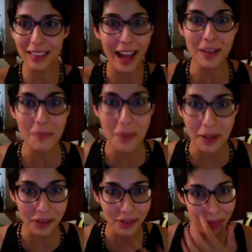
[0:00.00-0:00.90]
I can
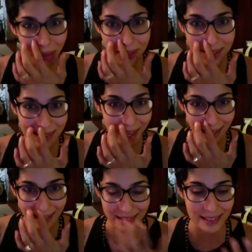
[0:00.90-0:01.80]
barely run 30
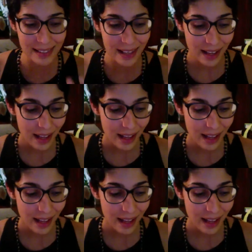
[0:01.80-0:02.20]
seconds.